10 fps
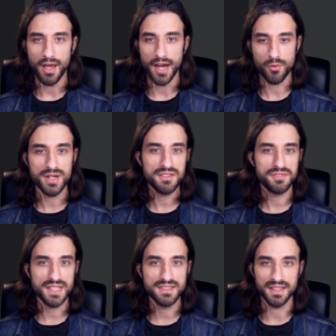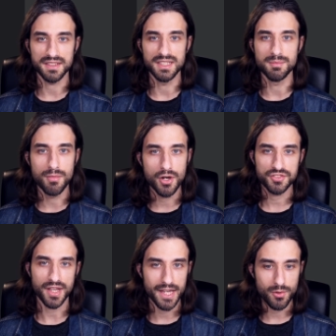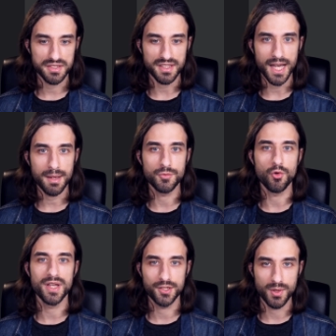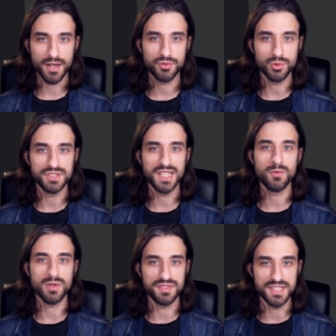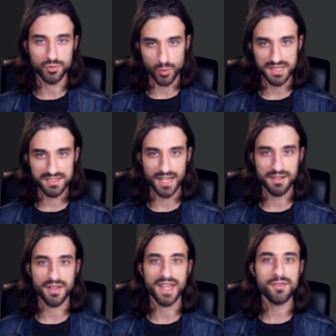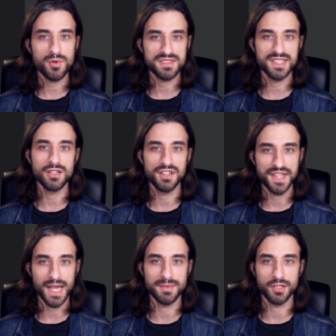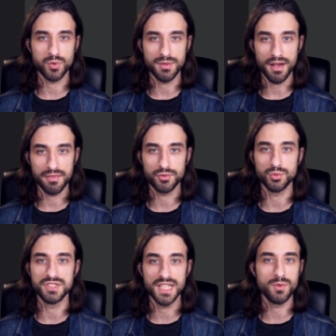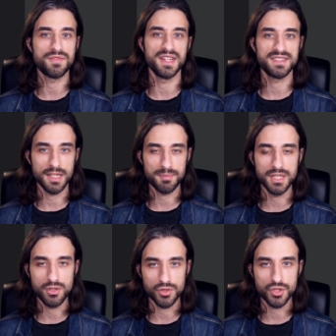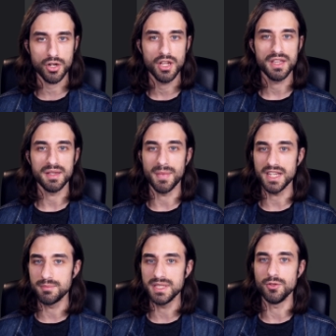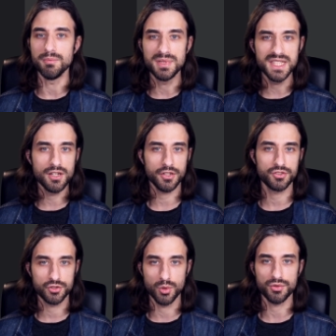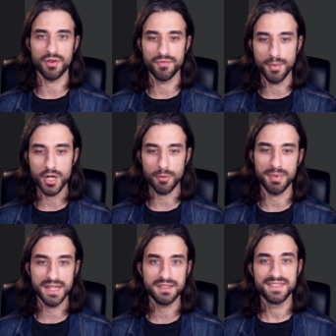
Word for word: I really think that in most iOS app, the way that we have to deal with this weak self every single time that we have to deal with an escaping closure might be the biggest source of boilerplate.